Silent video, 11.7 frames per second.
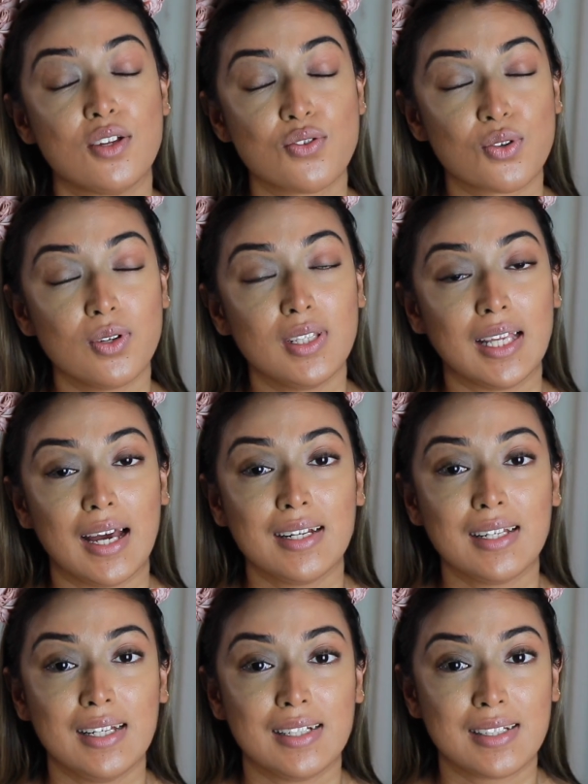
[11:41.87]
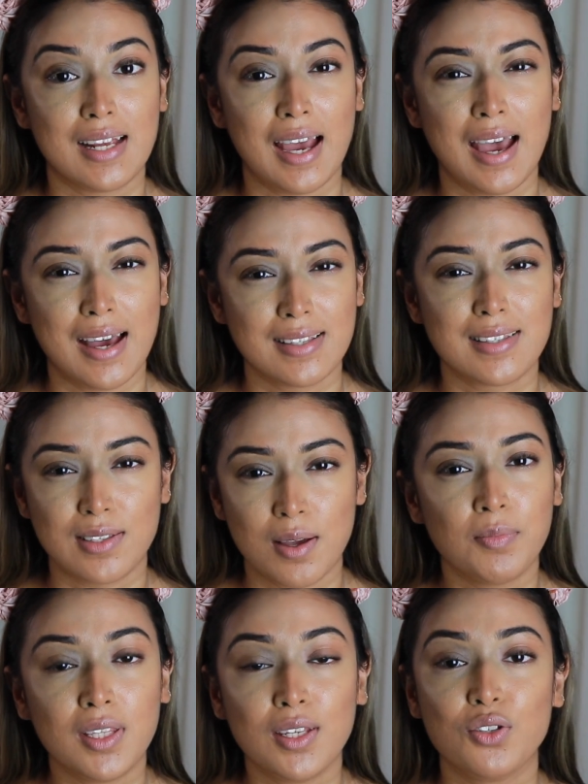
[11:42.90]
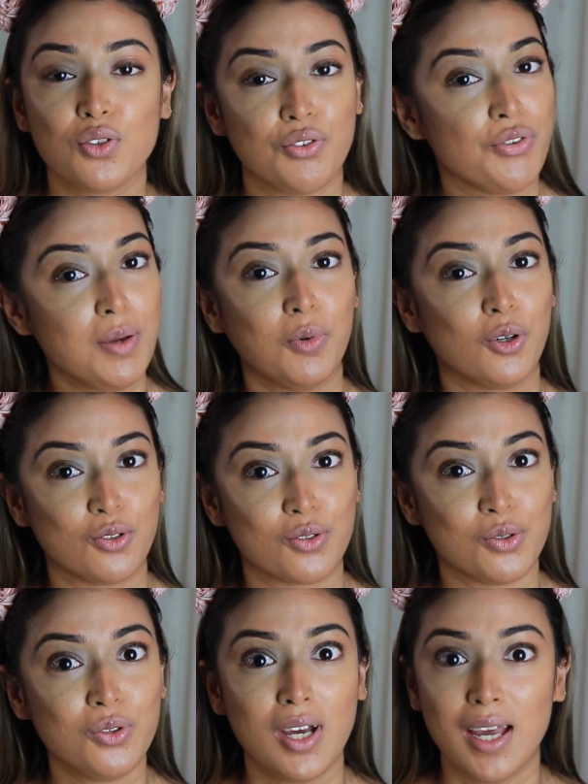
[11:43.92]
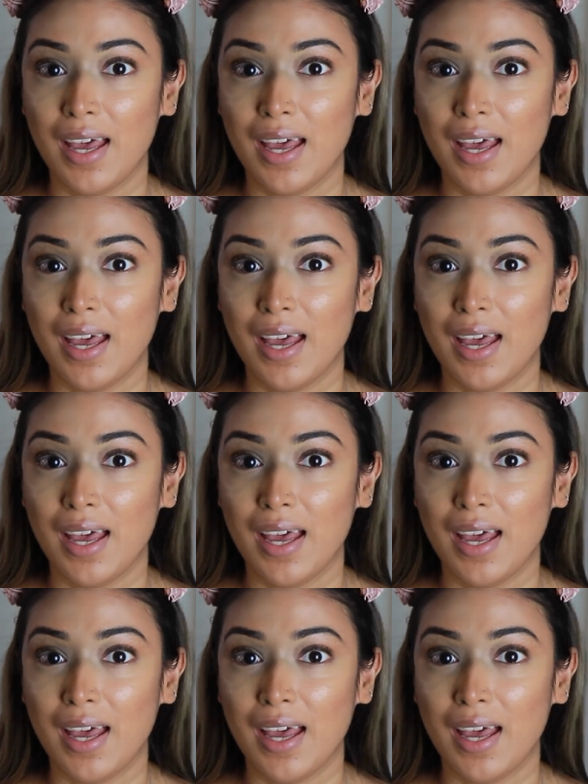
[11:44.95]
so that it has something to grip onto